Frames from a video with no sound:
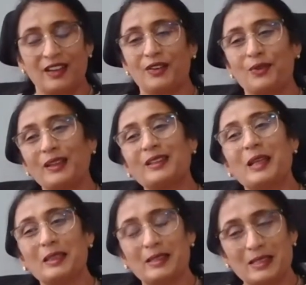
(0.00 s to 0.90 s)
rather
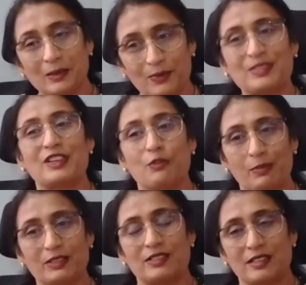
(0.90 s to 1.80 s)
than the
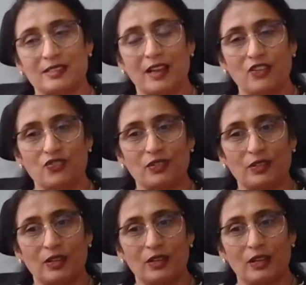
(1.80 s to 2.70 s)
receivables discussion.
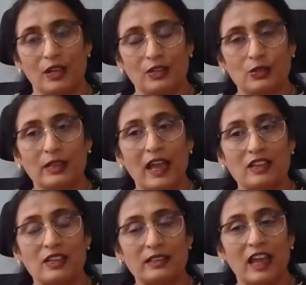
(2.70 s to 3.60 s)
So there
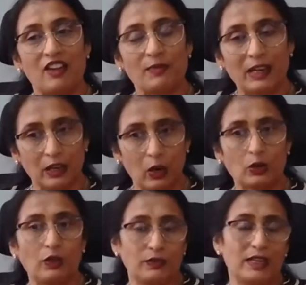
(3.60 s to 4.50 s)
have been a lot
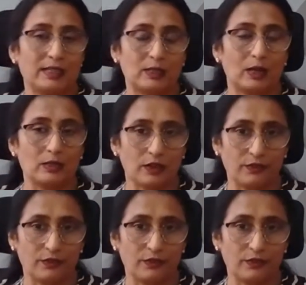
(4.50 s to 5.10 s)
of these sorts of